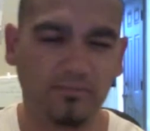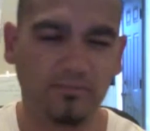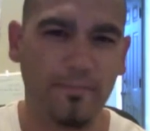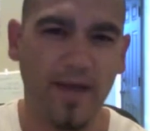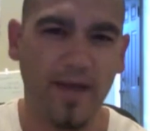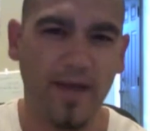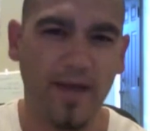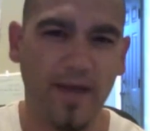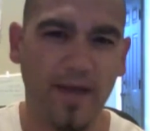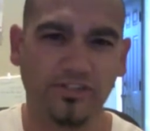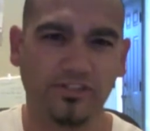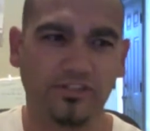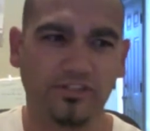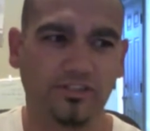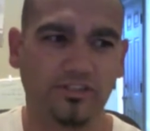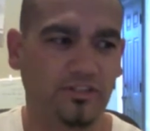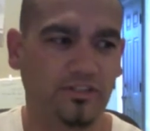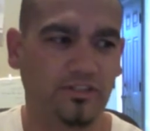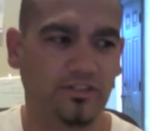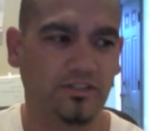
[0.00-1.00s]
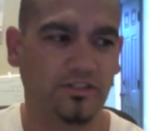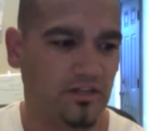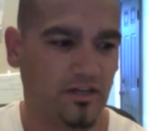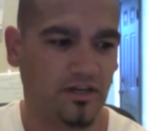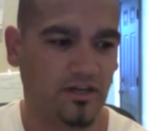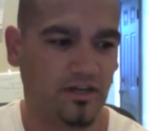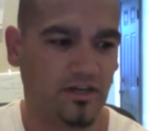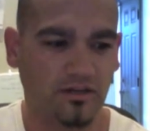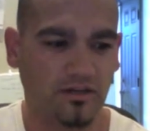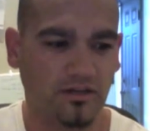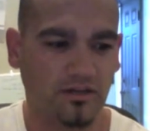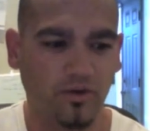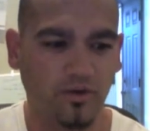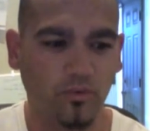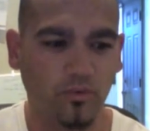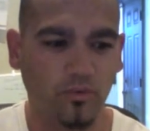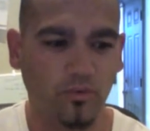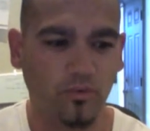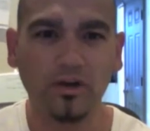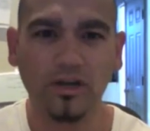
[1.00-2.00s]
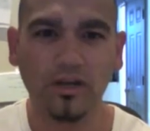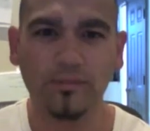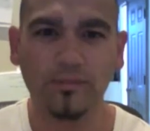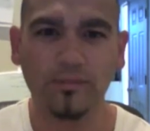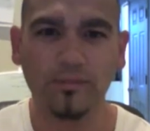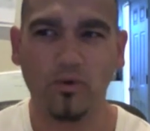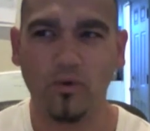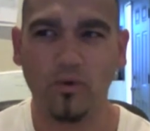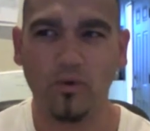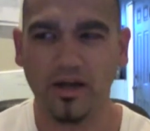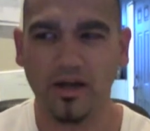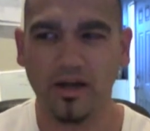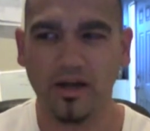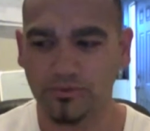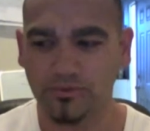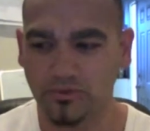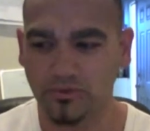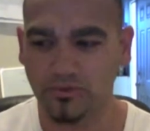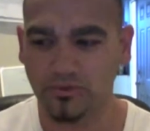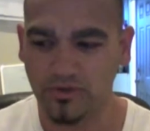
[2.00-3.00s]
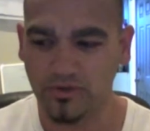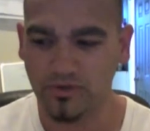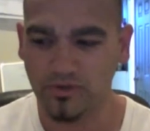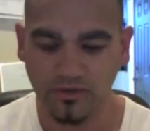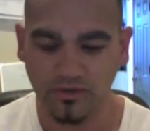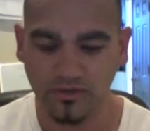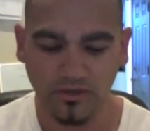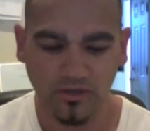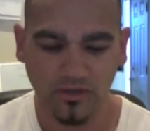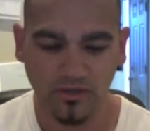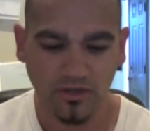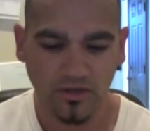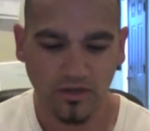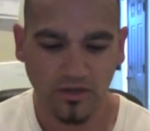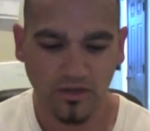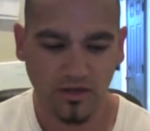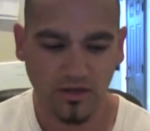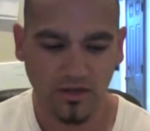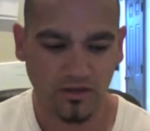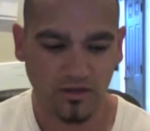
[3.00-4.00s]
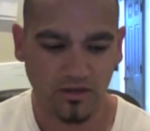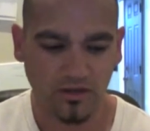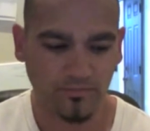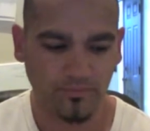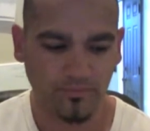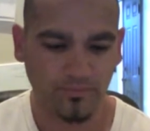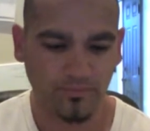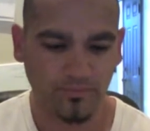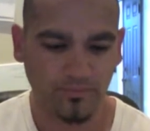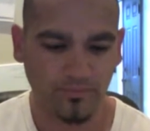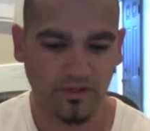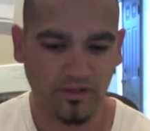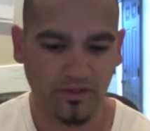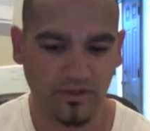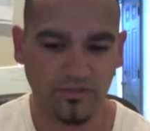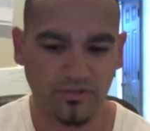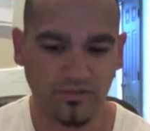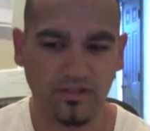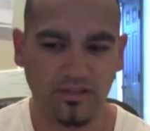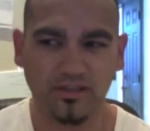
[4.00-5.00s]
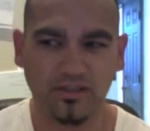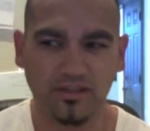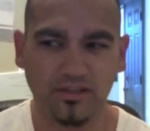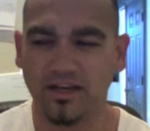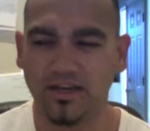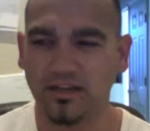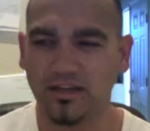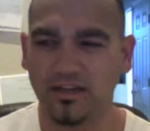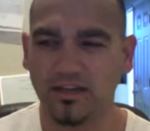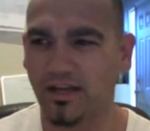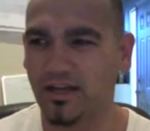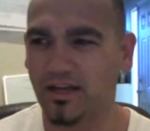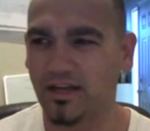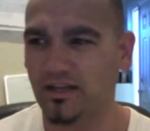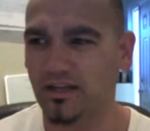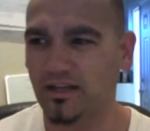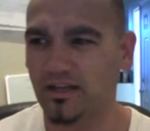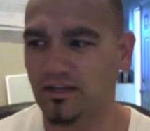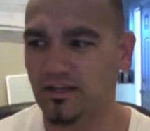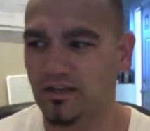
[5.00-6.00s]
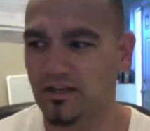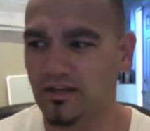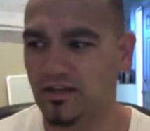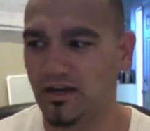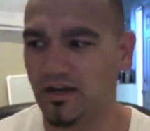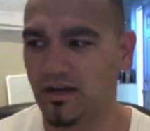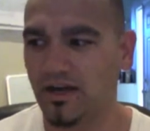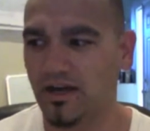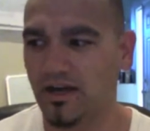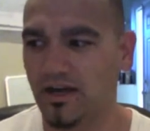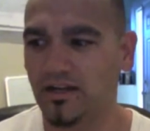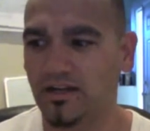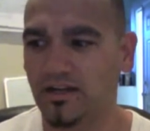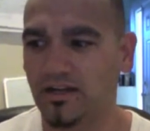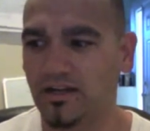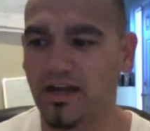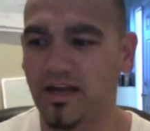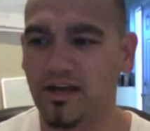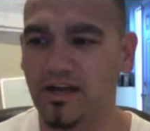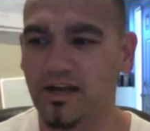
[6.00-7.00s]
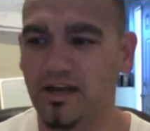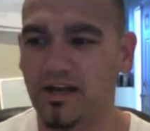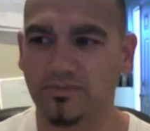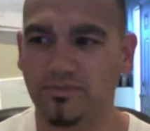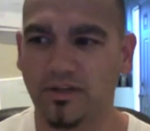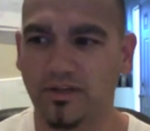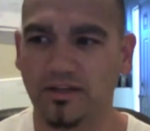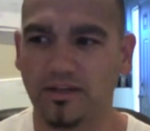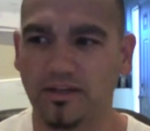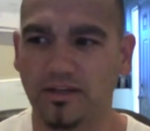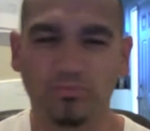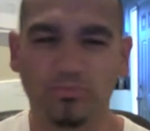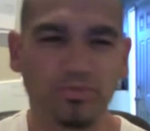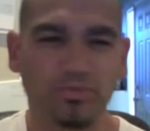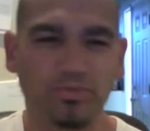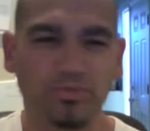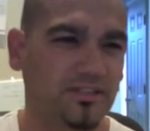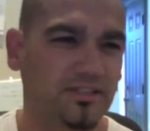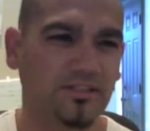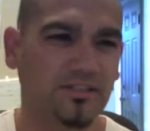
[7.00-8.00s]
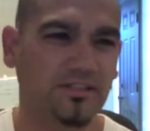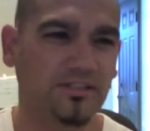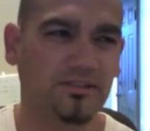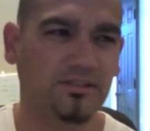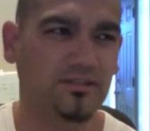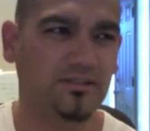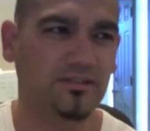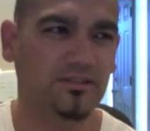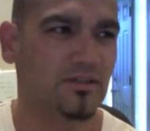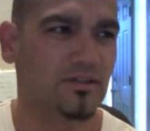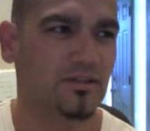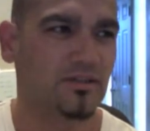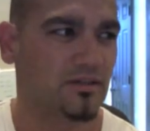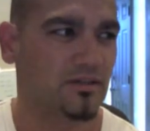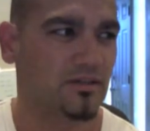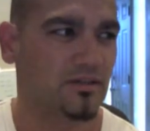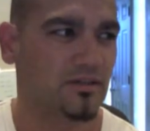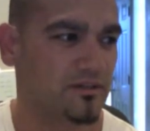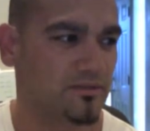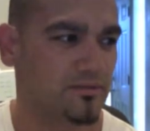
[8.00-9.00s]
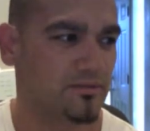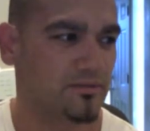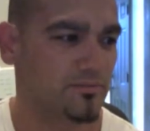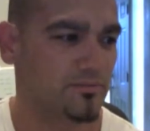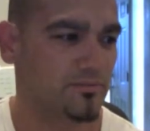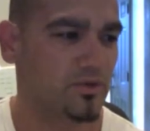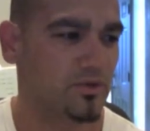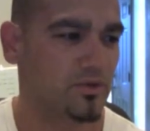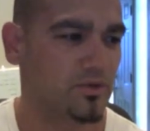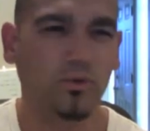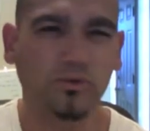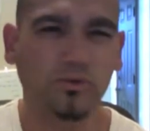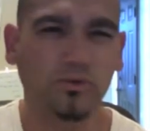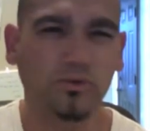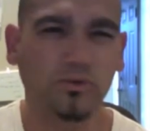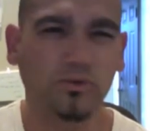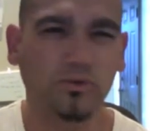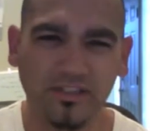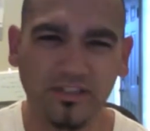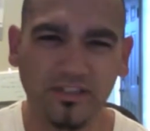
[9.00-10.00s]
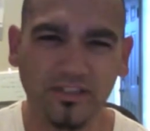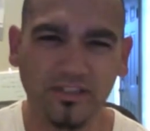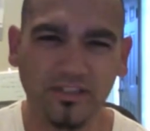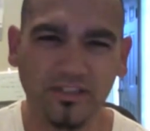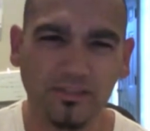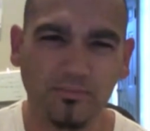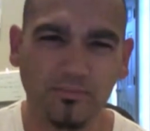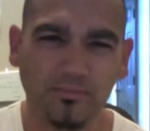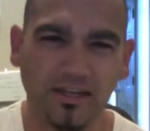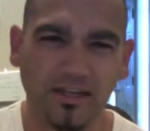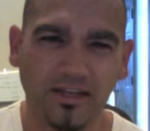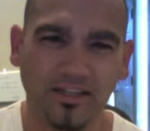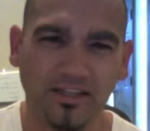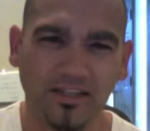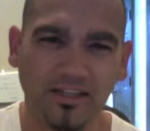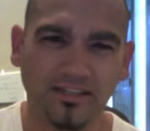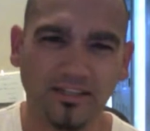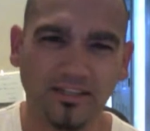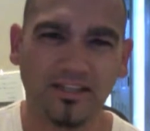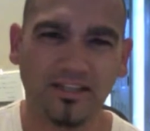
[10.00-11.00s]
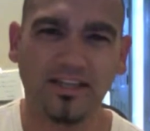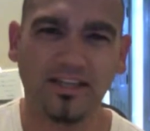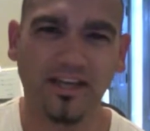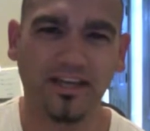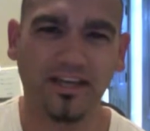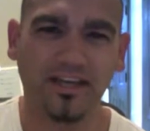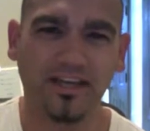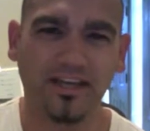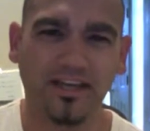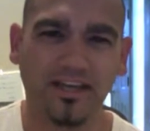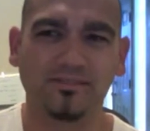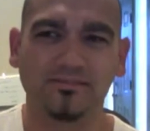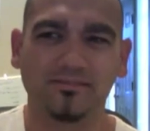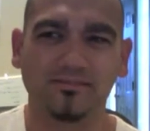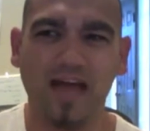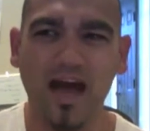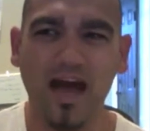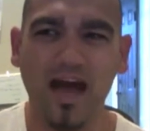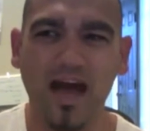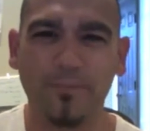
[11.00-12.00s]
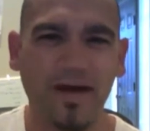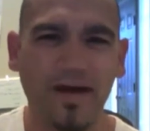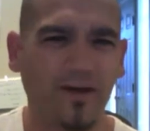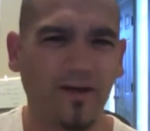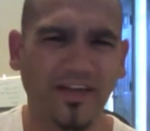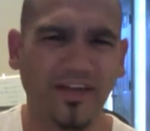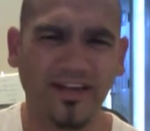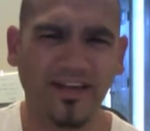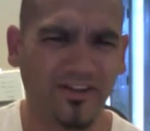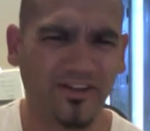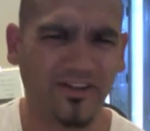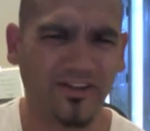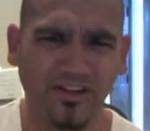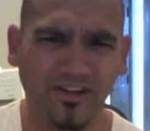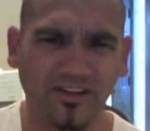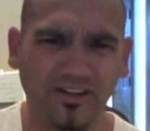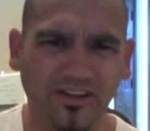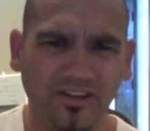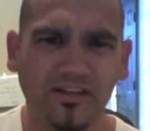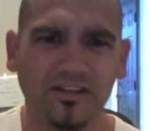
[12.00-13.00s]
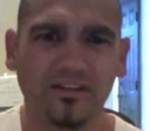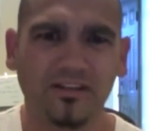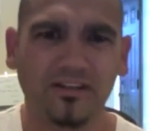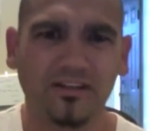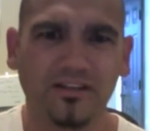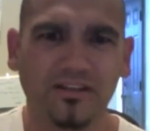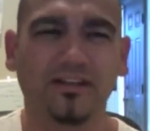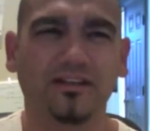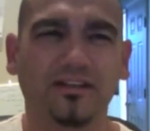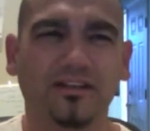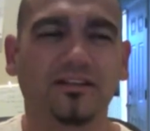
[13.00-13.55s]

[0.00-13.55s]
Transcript: passion. They'll worry about why I'm so driven. They'll think that like I have like duplicitous goals and things in mind. At the end of the day, it's not about that at all. Like,